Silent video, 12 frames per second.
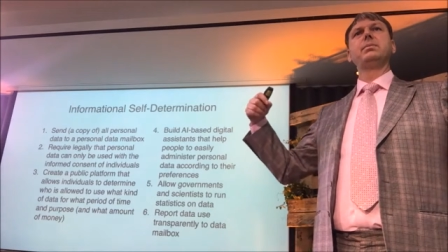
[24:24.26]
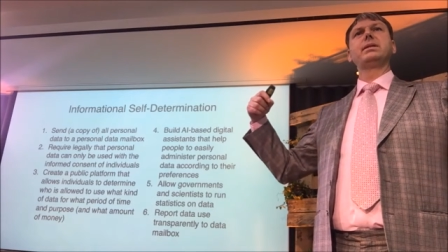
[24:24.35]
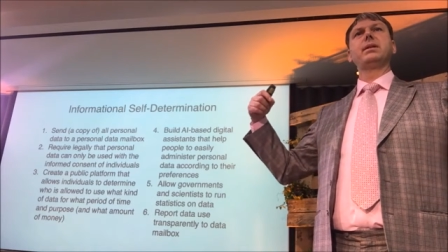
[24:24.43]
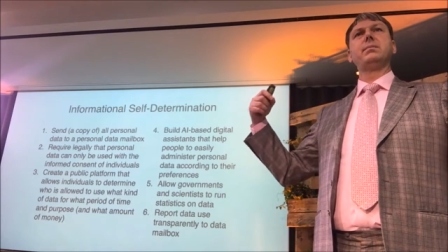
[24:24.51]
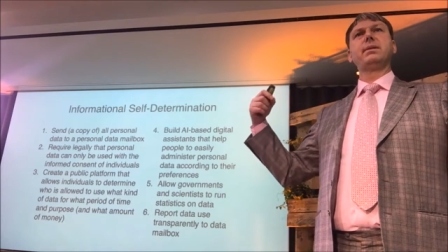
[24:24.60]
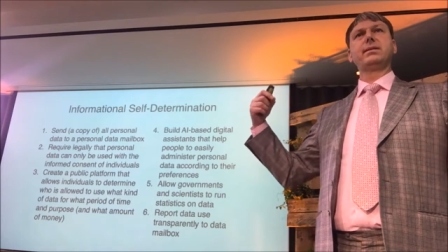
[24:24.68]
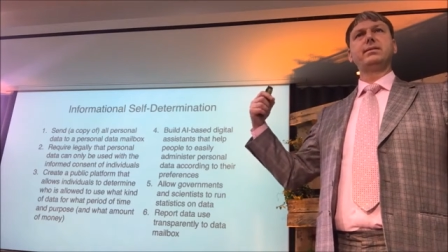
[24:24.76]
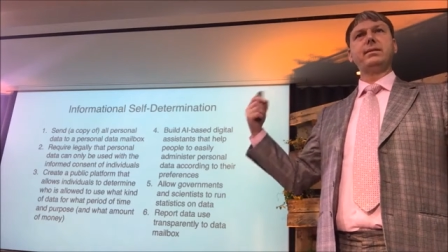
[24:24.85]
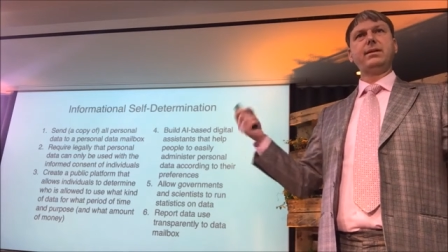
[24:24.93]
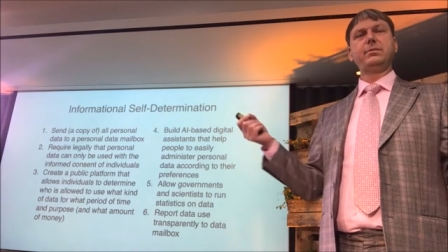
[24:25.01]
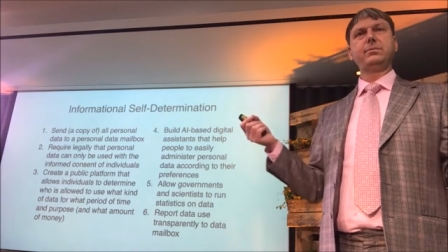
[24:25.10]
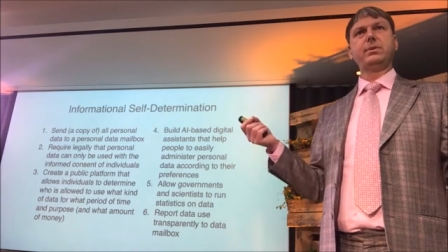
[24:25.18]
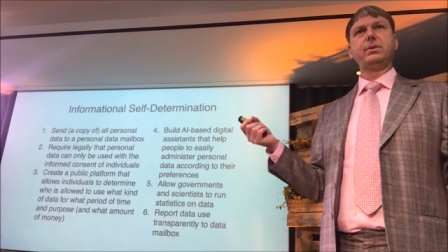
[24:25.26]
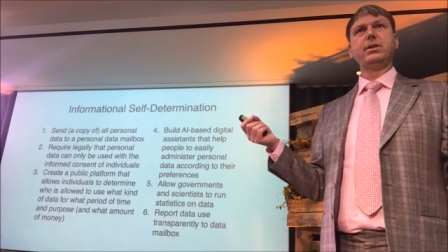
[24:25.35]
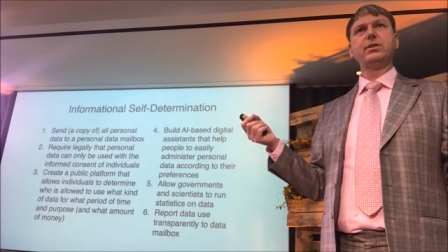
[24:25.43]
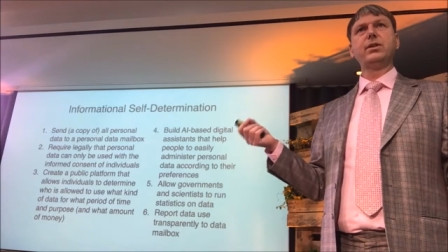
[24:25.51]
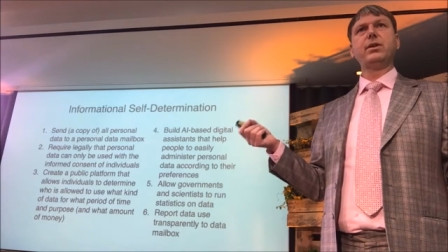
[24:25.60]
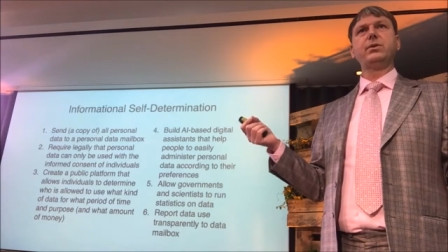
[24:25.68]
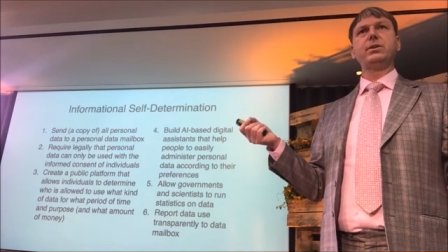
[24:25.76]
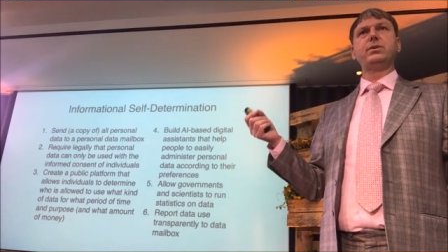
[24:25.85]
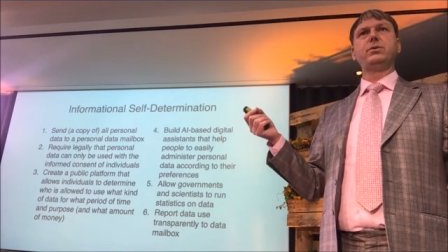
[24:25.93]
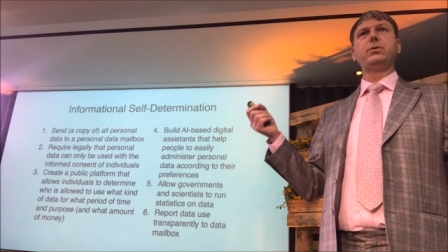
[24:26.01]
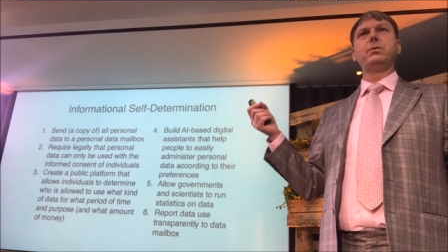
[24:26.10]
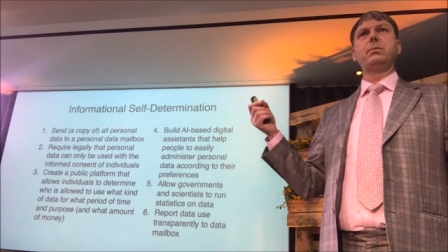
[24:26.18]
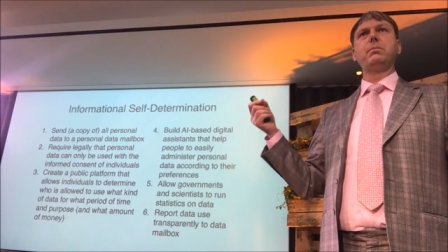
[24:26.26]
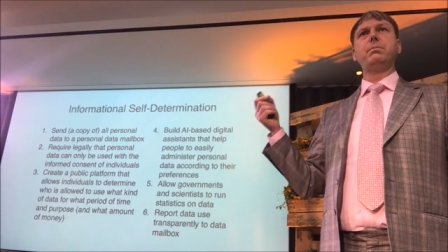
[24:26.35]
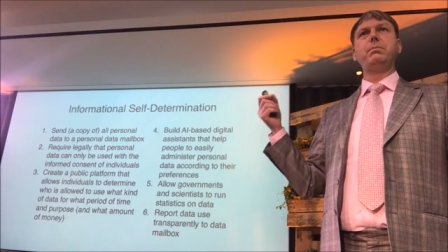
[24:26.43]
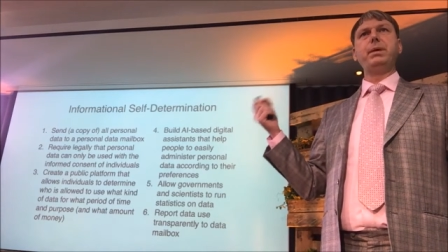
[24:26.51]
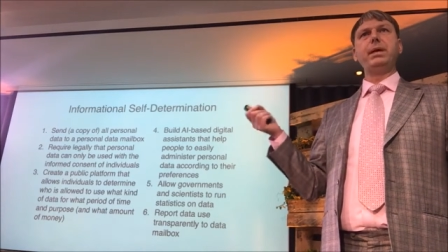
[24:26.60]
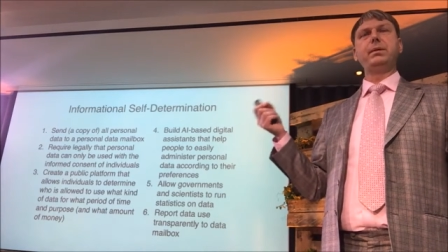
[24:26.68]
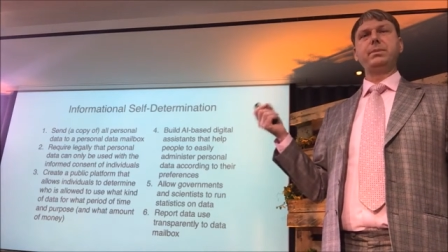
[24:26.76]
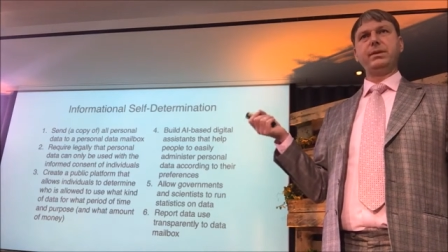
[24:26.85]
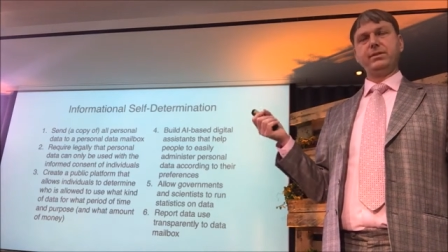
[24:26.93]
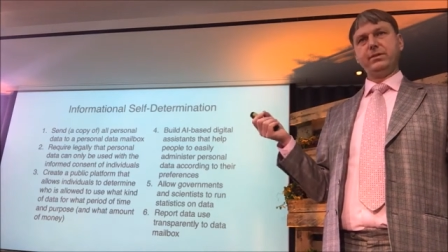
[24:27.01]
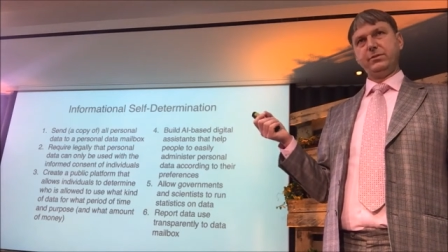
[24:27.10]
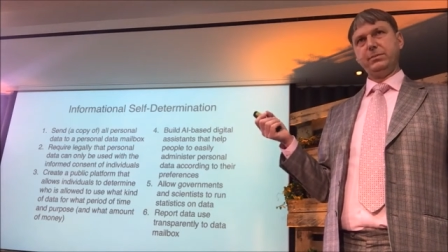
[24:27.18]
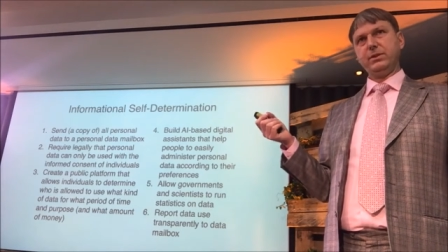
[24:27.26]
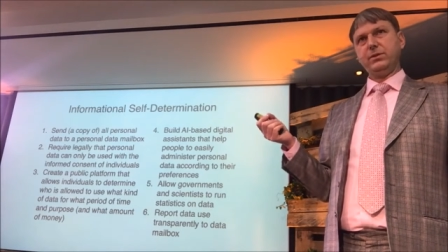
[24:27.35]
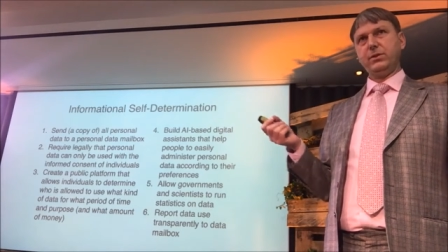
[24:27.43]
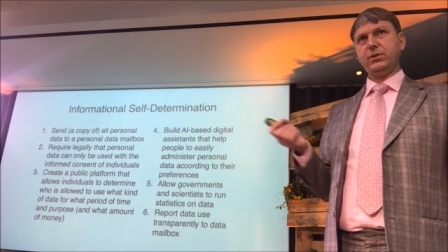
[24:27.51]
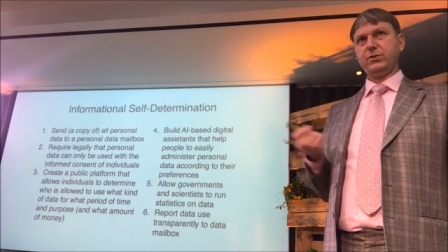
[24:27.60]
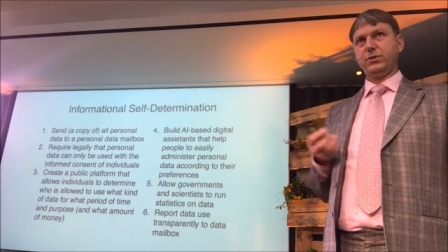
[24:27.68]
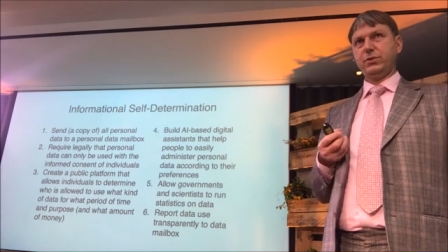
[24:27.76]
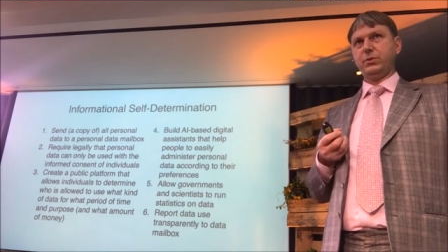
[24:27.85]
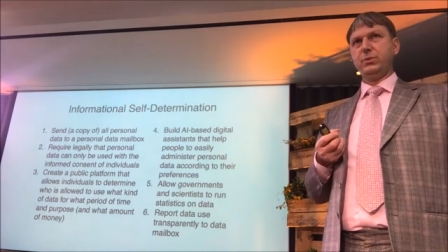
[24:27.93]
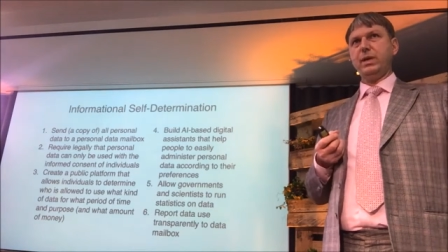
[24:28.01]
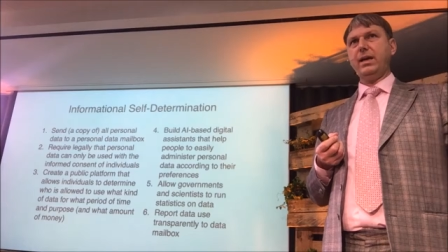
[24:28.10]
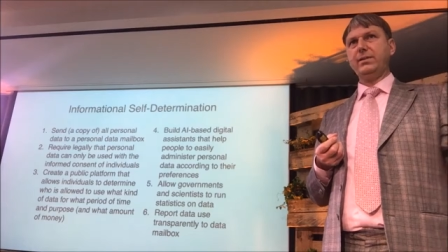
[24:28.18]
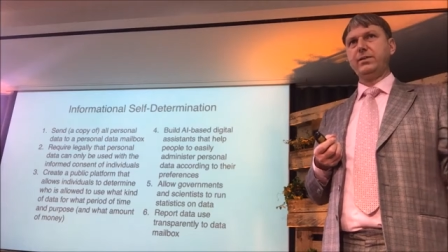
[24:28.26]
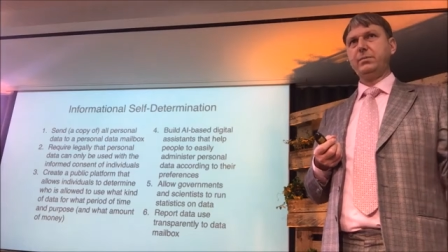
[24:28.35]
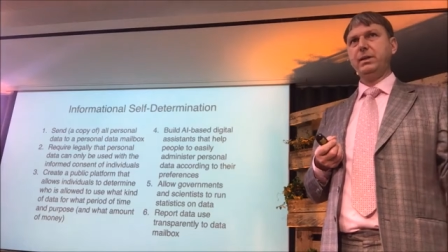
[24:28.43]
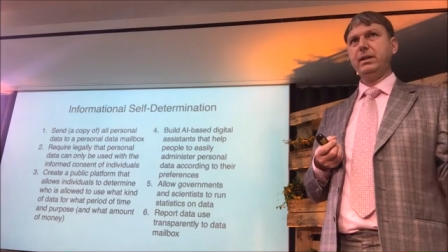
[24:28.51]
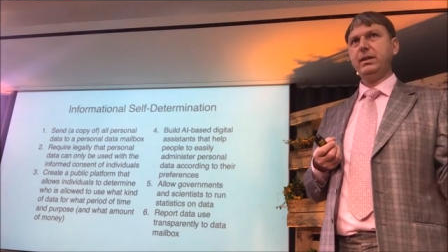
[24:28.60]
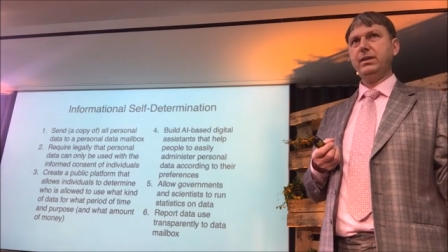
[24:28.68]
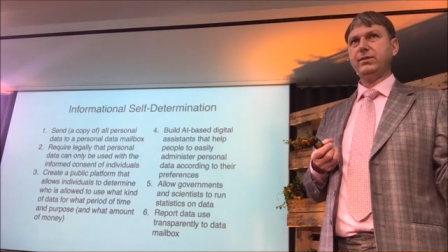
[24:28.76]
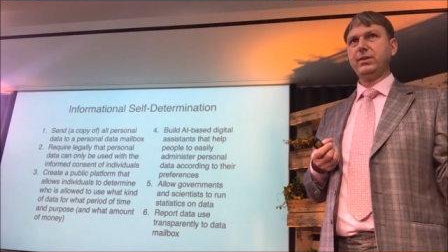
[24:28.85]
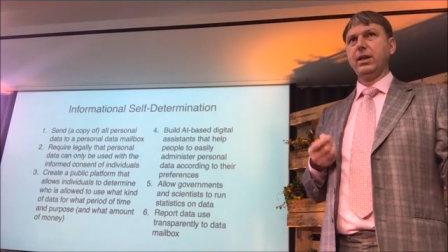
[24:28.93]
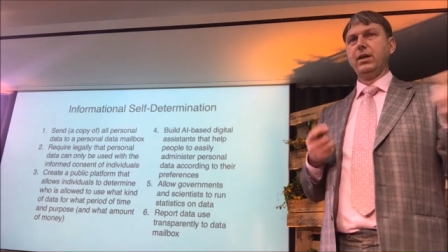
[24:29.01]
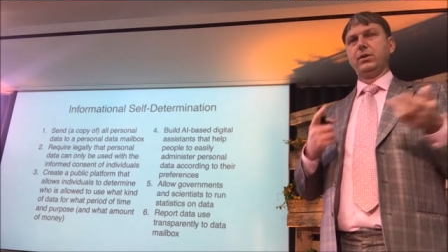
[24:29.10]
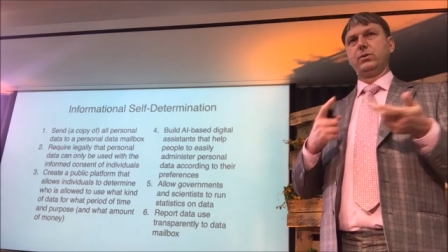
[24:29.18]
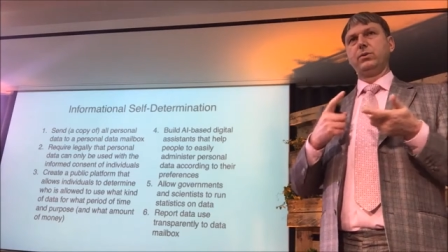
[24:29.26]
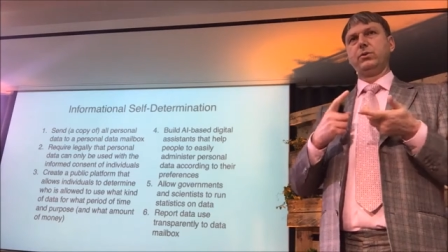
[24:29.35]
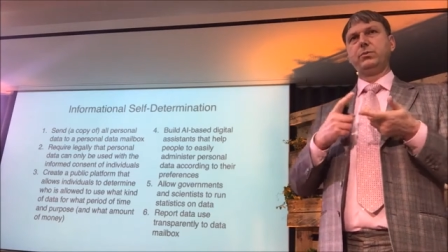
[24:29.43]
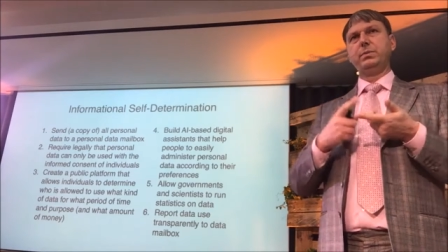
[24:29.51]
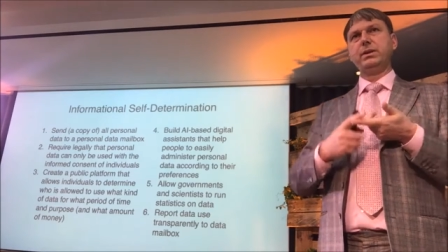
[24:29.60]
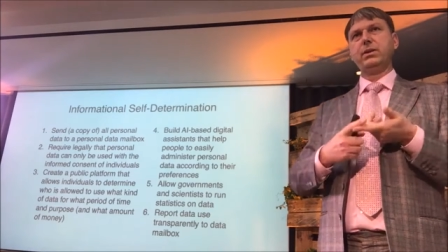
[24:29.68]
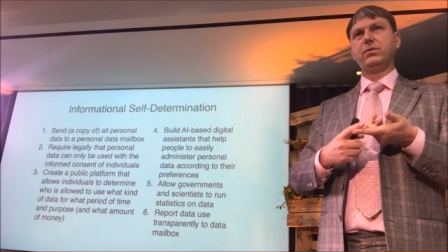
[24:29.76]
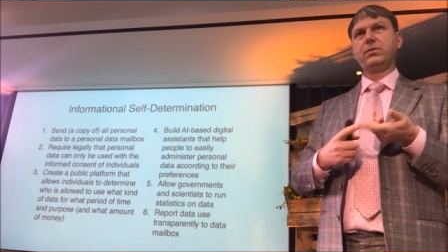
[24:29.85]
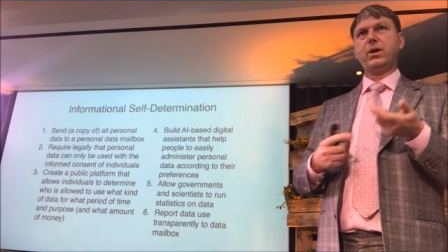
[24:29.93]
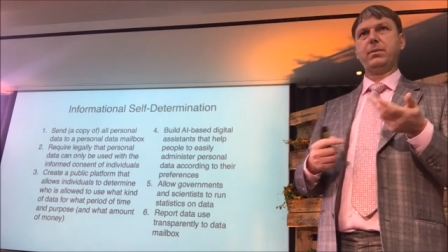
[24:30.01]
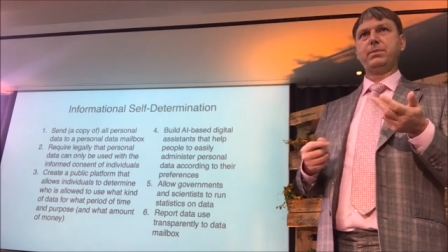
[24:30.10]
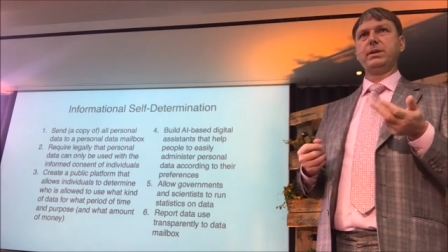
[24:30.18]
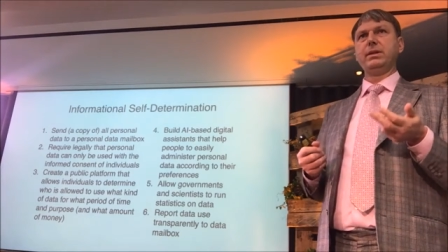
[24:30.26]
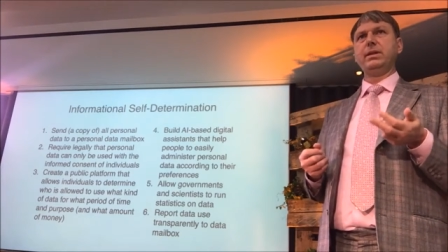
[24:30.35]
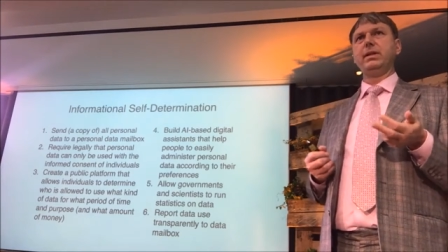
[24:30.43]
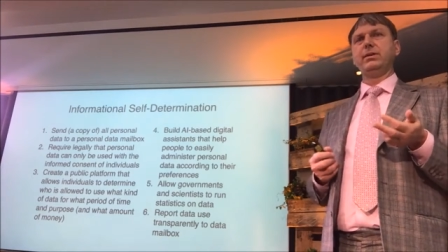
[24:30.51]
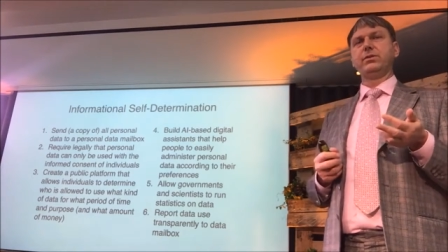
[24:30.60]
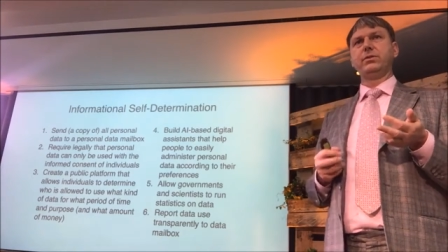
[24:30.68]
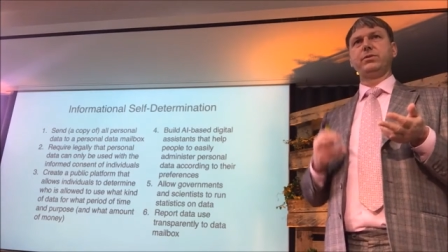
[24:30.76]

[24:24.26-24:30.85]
become accessible not only to big business but also to SMEs to spin-off companies,